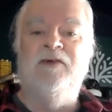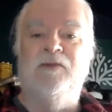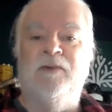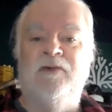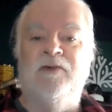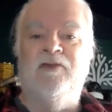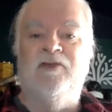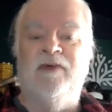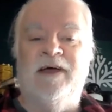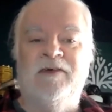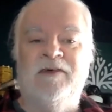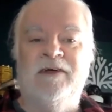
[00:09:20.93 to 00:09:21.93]

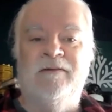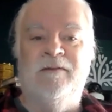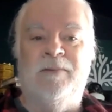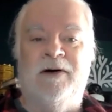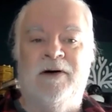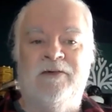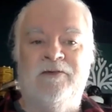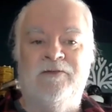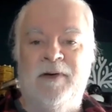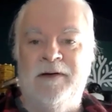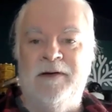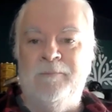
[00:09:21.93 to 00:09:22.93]
towards having part
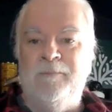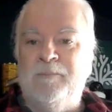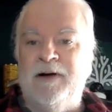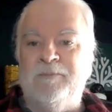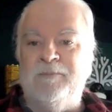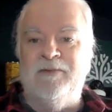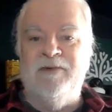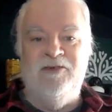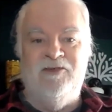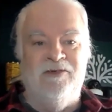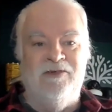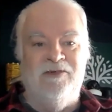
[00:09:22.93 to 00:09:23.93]
of my
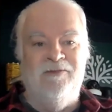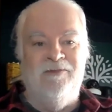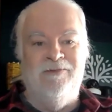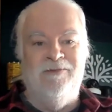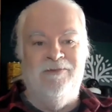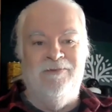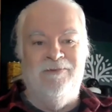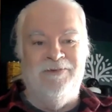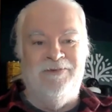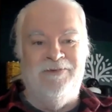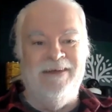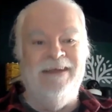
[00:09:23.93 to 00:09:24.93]
preparation
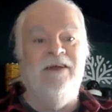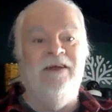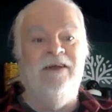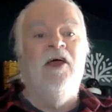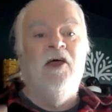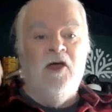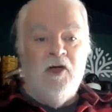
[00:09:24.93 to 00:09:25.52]
routine